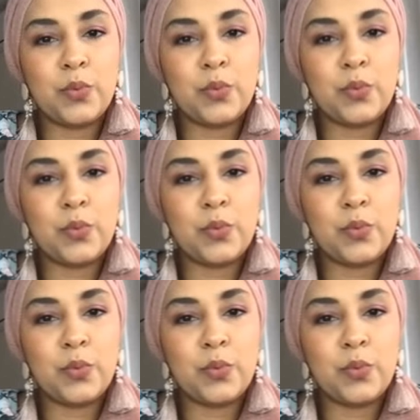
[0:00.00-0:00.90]

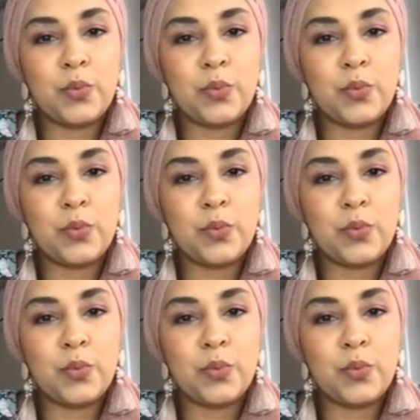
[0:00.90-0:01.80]

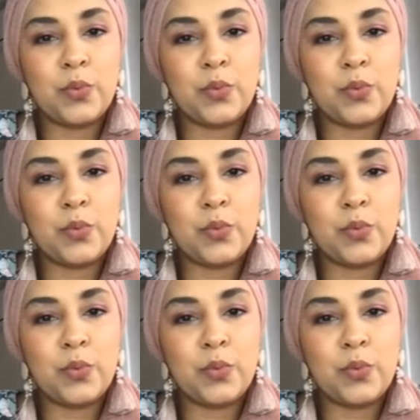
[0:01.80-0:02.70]

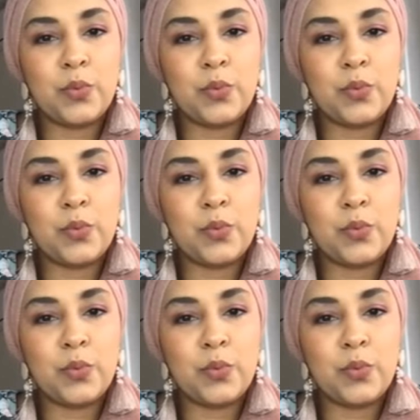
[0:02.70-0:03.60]

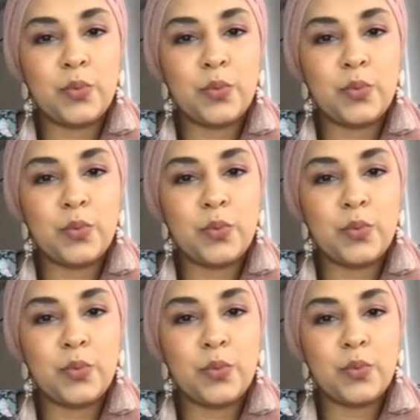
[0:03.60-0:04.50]

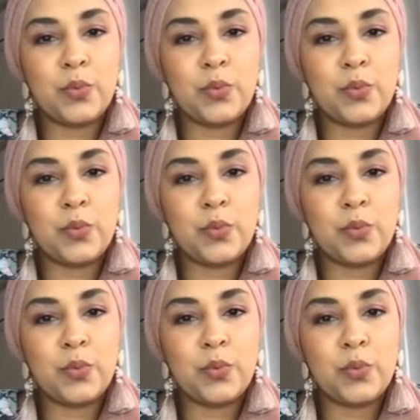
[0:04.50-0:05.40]

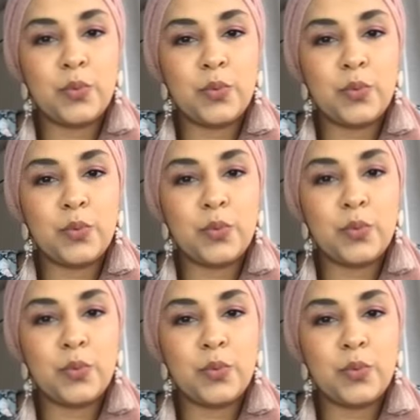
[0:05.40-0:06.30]

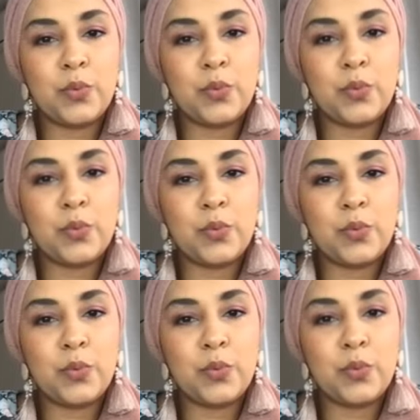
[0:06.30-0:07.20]

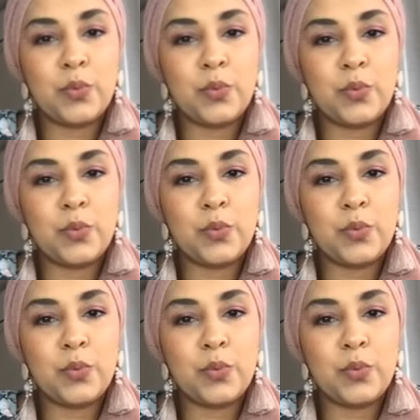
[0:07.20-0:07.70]
(no one is talking)